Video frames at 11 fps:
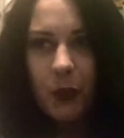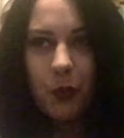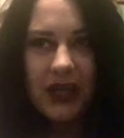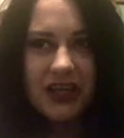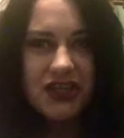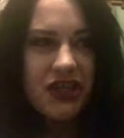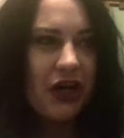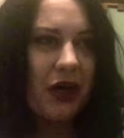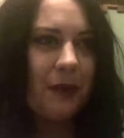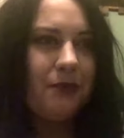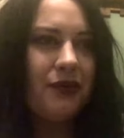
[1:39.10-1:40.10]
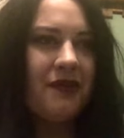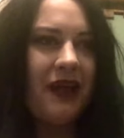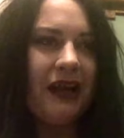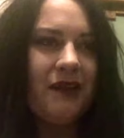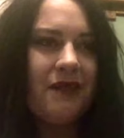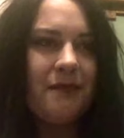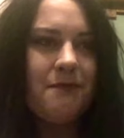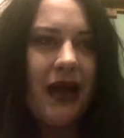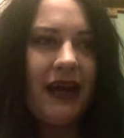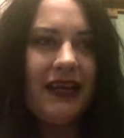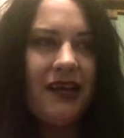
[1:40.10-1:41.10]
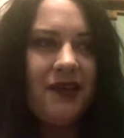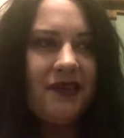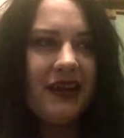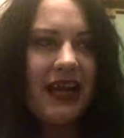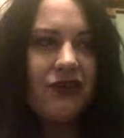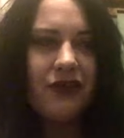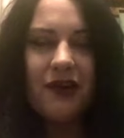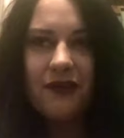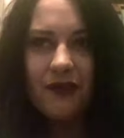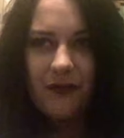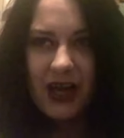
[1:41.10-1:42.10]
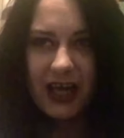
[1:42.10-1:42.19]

Witcha presents many secrets of